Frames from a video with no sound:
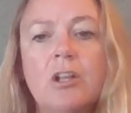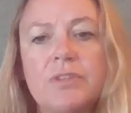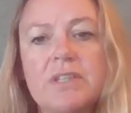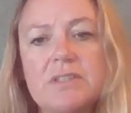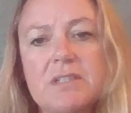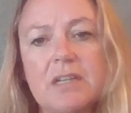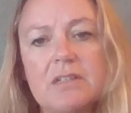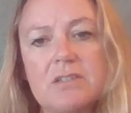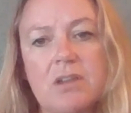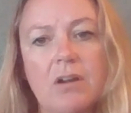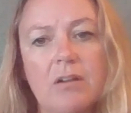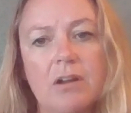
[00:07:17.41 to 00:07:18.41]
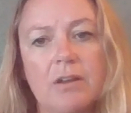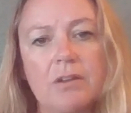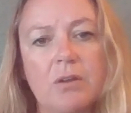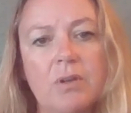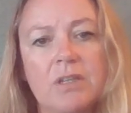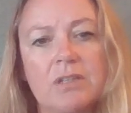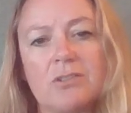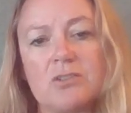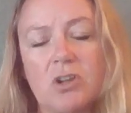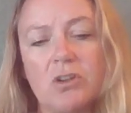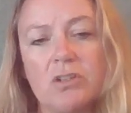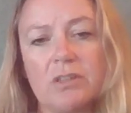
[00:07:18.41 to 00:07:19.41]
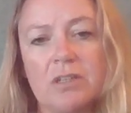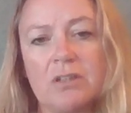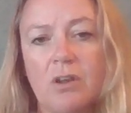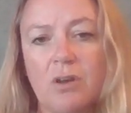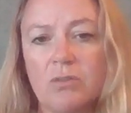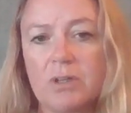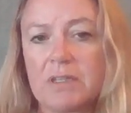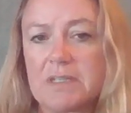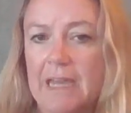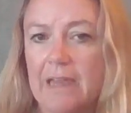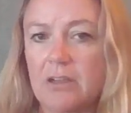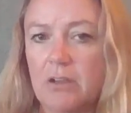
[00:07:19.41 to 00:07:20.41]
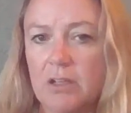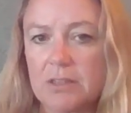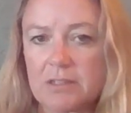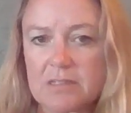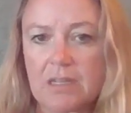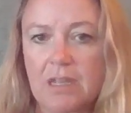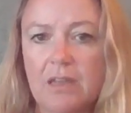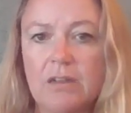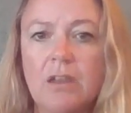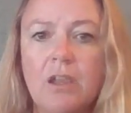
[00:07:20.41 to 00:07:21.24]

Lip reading: These studies are ongoing, and there's currently no real data on this yet,